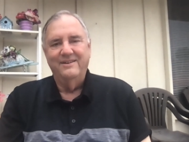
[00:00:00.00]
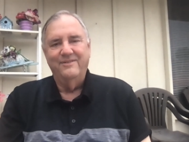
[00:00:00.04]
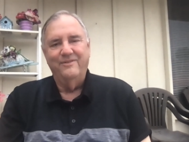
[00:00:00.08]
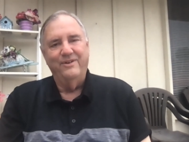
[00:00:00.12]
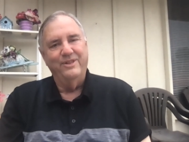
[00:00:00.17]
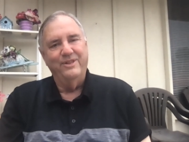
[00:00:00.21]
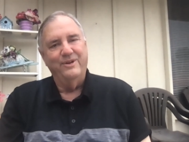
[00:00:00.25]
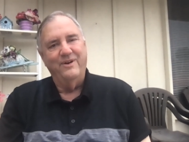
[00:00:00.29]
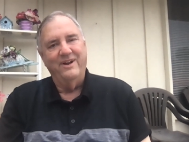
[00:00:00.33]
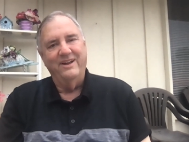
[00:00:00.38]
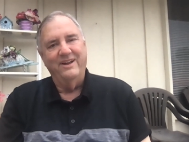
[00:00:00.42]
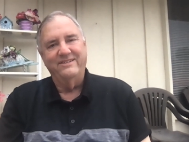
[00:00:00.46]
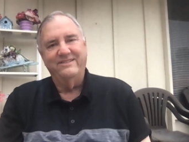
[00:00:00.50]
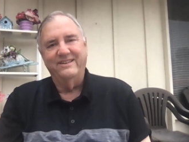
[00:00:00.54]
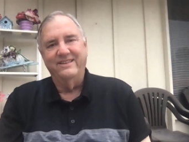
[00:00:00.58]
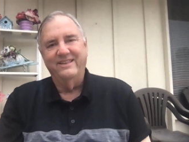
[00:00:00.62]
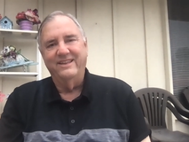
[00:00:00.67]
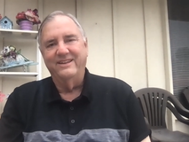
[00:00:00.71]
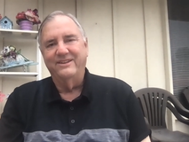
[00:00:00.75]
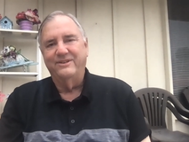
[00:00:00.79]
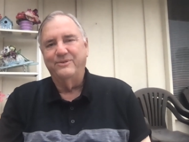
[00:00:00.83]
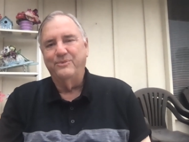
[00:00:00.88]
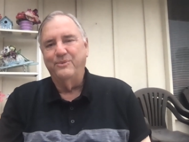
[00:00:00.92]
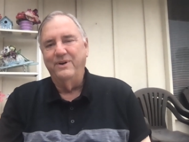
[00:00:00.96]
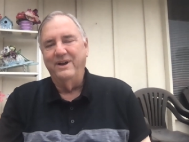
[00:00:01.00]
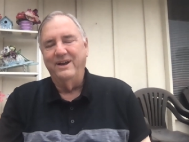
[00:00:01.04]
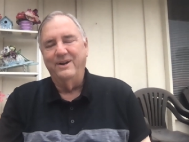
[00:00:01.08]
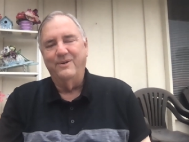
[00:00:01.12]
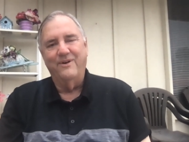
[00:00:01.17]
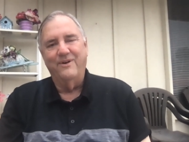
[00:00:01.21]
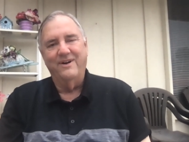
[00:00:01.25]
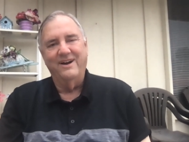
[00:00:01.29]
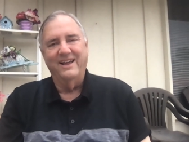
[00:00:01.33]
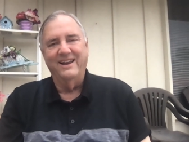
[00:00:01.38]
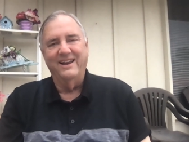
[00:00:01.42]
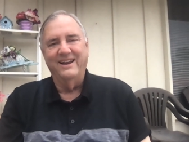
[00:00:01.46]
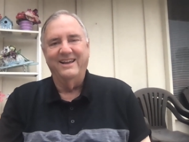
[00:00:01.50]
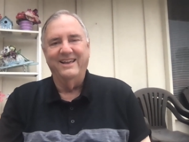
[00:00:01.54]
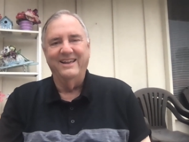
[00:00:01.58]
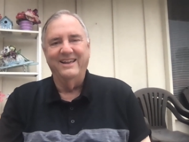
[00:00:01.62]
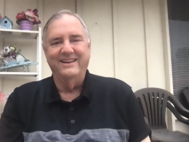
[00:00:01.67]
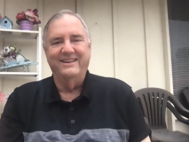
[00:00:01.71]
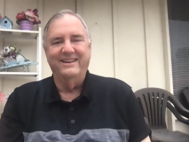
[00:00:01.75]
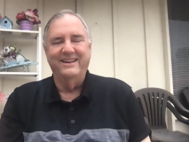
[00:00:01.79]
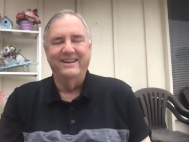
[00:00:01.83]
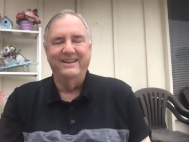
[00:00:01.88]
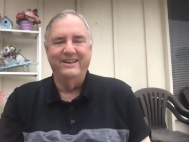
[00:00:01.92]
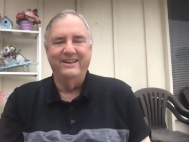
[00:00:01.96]
Well, the rest of this week, we're going to
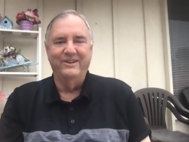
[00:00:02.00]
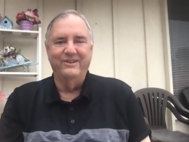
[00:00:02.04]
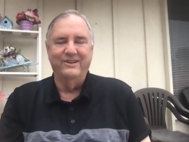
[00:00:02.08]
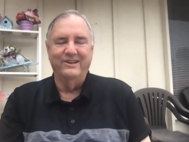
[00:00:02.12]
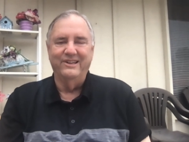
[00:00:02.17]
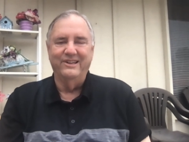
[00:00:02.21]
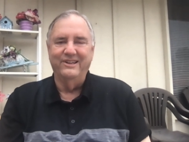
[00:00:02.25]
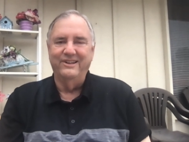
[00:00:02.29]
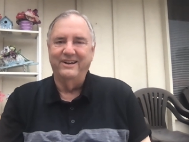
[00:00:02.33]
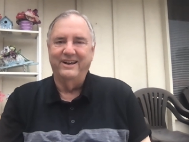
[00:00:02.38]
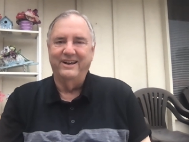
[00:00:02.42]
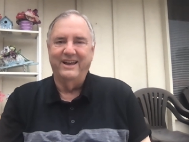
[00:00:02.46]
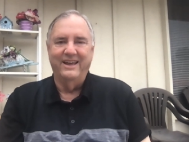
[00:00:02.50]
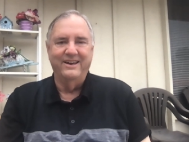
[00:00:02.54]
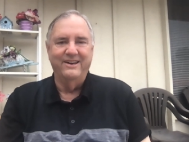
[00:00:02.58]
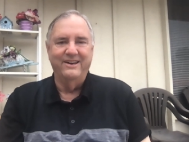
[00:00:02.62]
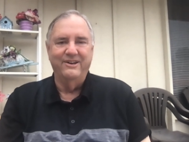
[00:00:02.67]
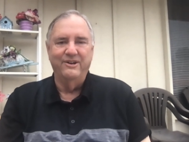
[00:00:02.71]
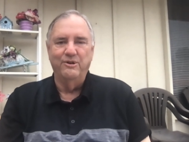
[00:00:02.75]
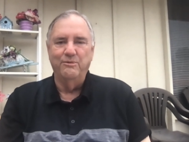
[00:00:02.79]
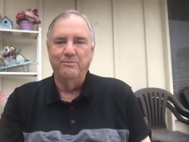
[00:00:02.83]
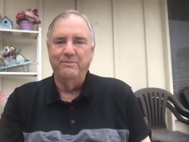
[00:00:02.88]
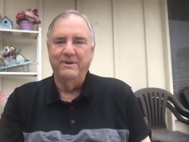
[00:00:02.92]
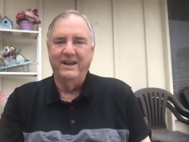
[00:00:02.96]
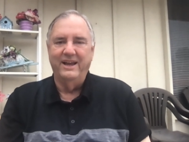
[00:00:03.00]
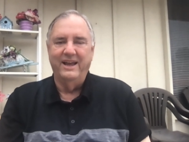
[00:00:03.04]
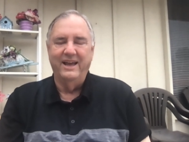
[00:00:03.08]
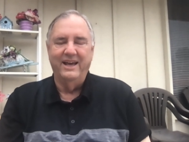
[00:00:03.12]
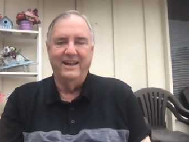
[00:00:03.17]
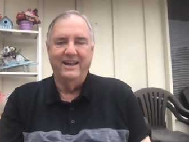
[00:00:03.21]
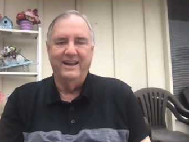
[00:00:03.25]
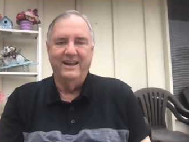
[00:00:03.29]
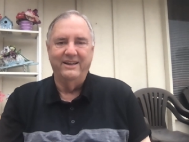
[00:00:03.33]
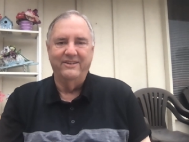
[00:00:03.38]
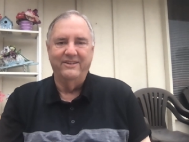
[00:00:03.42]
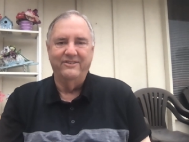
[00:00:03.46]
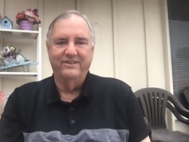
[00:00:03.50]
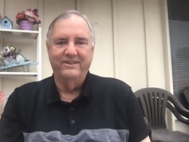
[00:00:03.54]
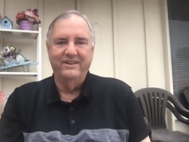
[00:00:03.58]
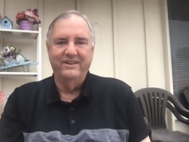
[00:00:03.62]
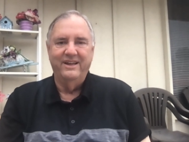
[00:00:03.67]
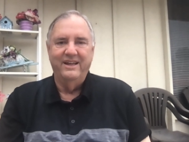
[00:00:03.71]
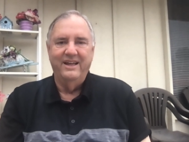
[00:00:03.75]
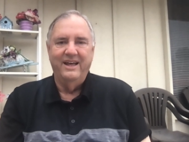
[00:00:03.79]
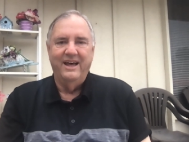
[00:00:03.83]
continue to look at new beginnings.